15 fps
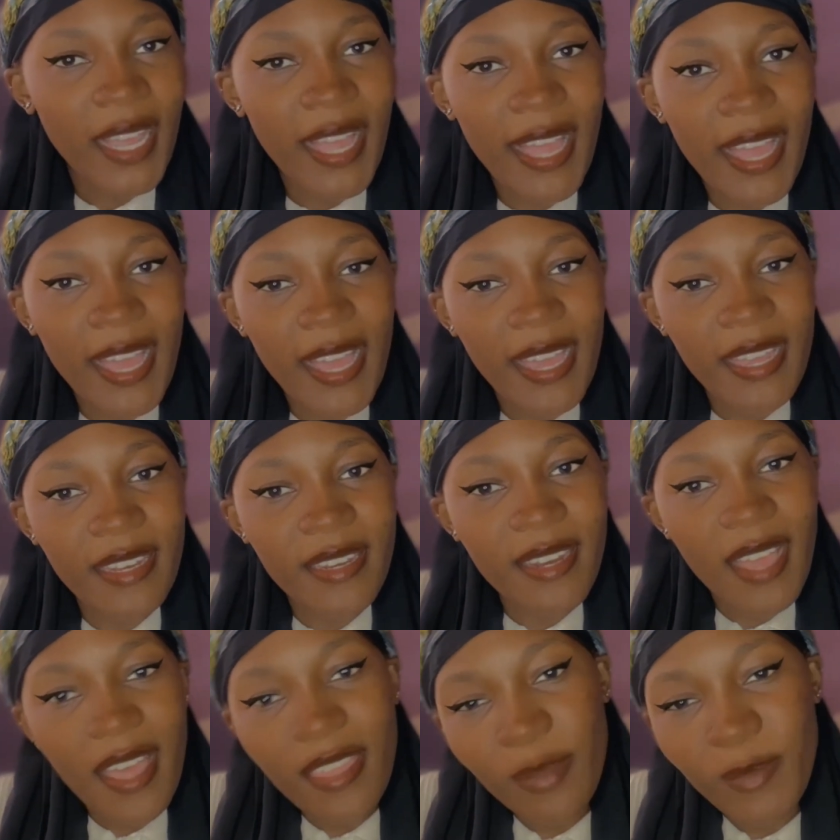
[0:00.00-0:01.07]
And
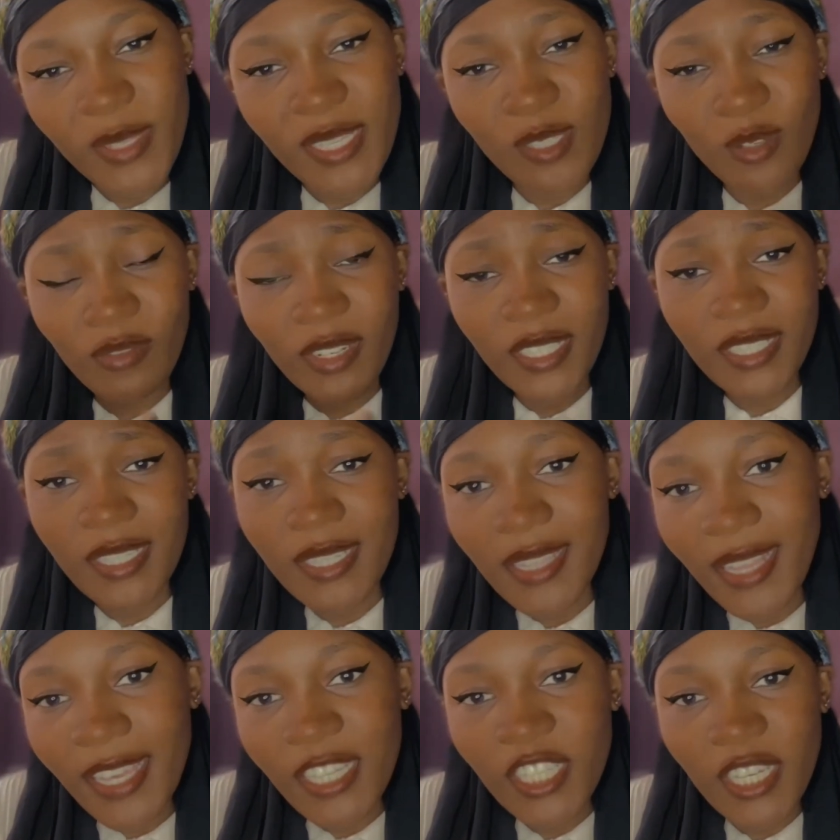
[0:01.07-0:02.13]
other pieces of
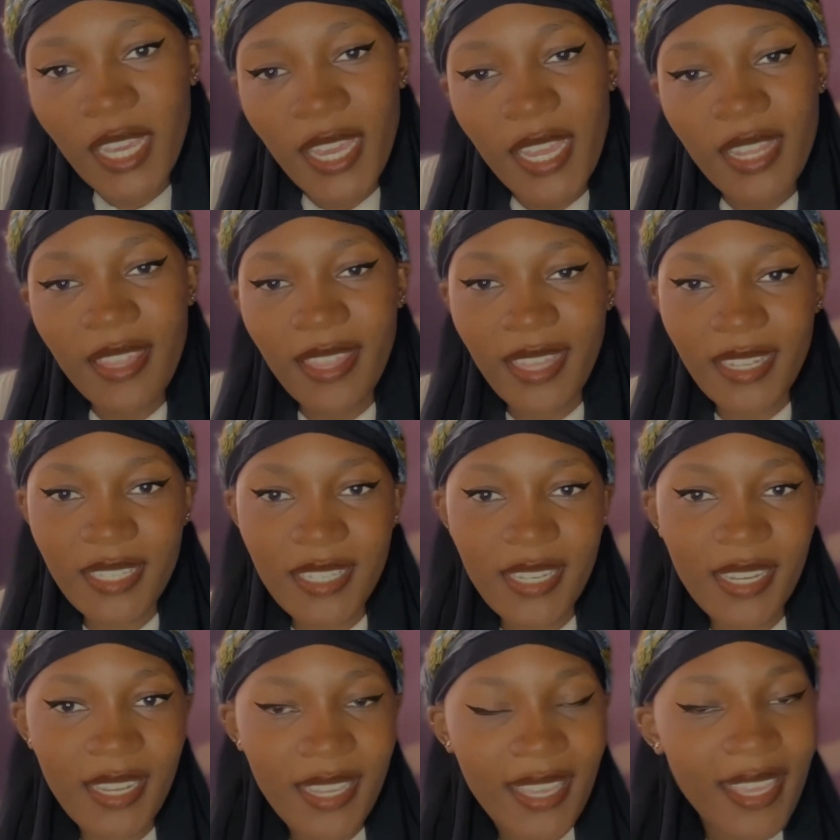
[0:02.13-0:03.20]
legislation
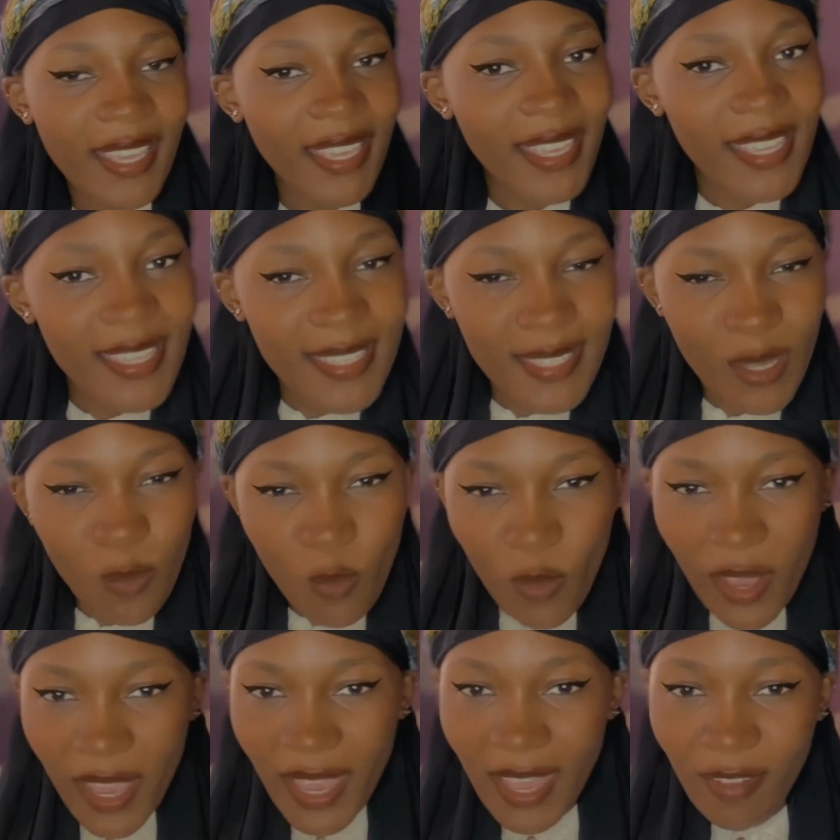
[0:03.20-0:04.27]
that in some
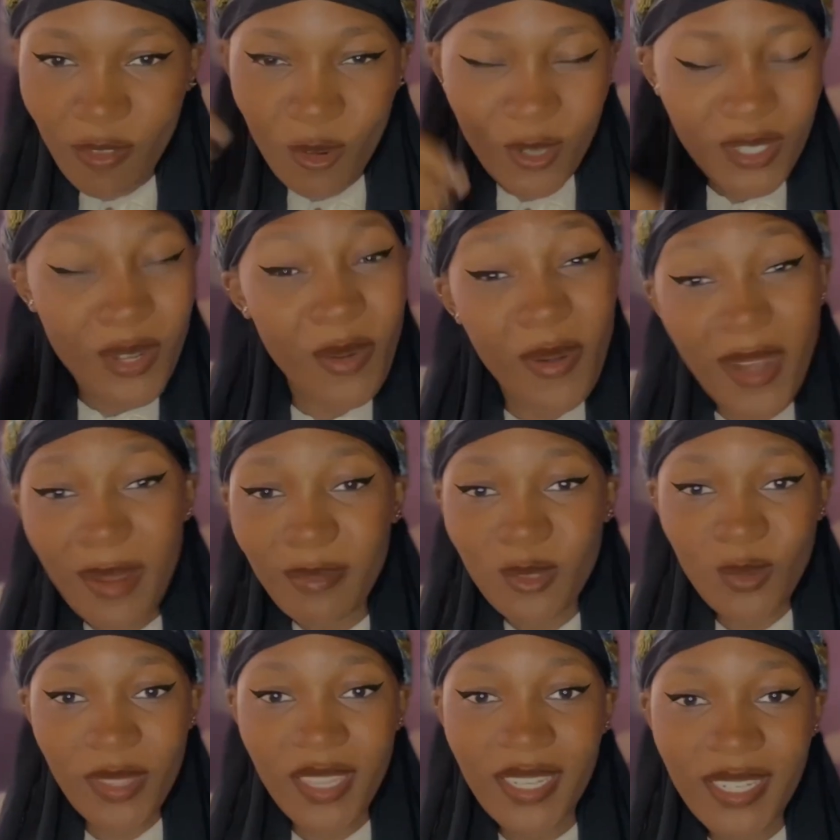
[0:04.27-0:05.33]
way have got crimes
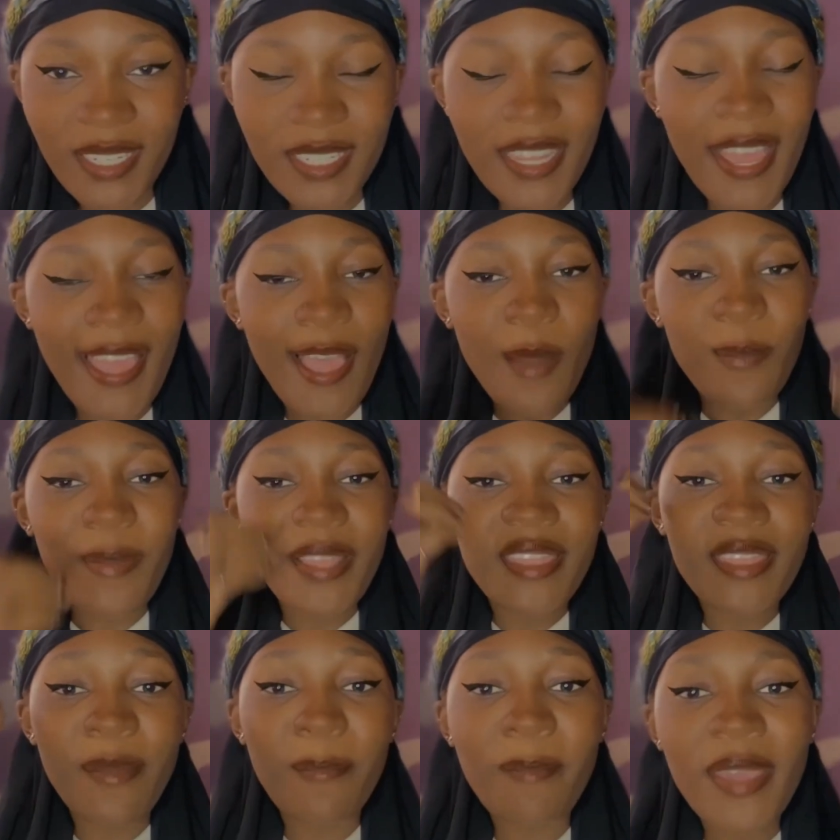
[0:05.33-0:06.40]
within it,
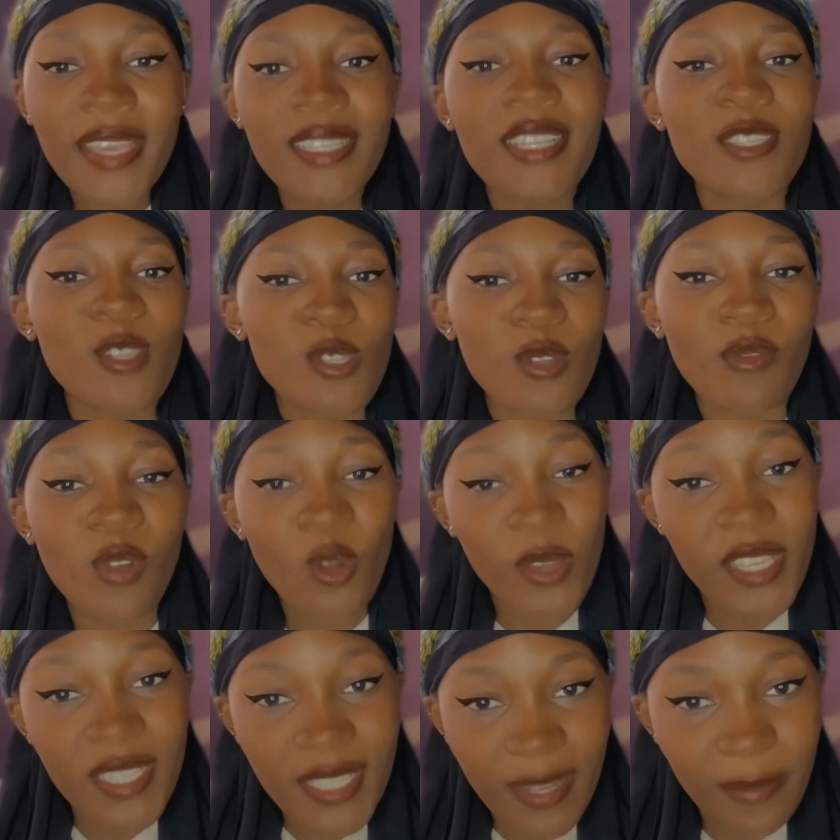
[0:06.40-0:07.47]
but the major source of law
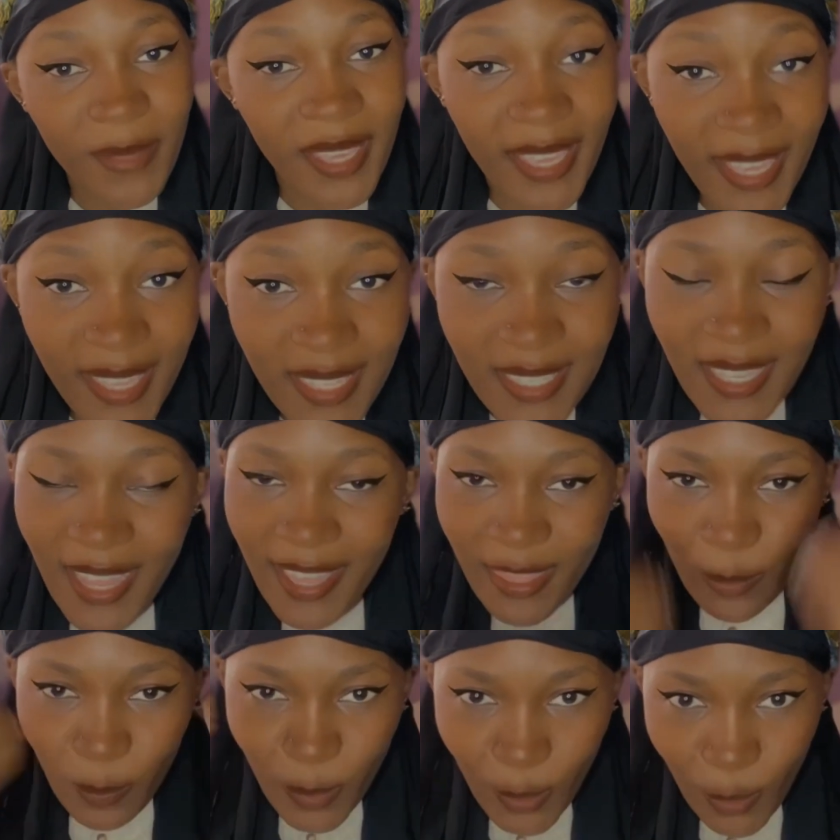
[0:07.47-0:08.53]
in Zambia is
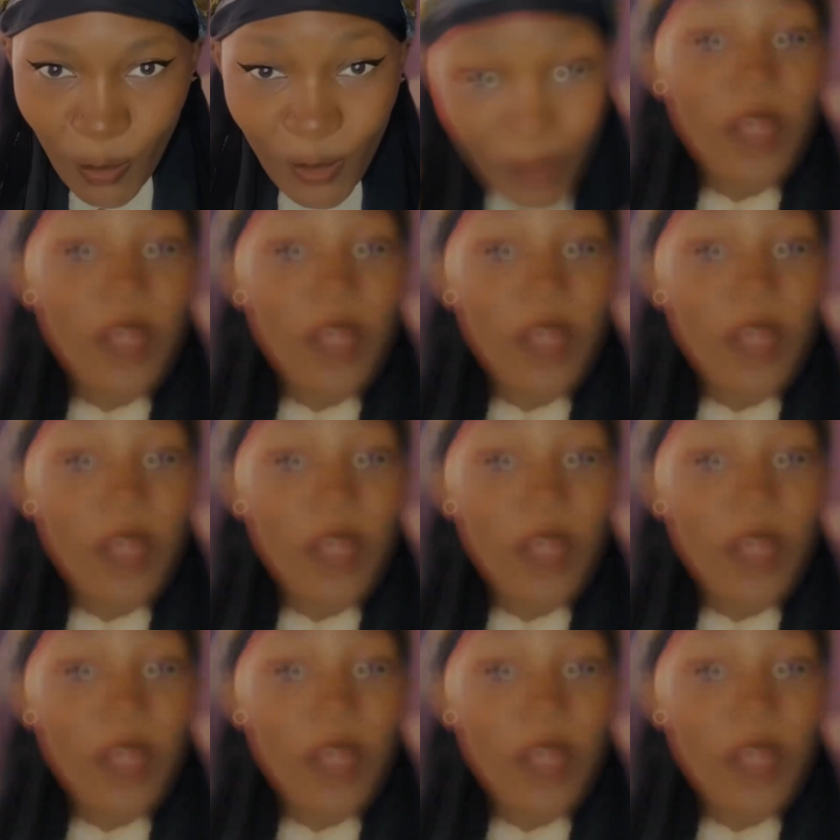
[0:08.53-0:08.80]
the Penal Code.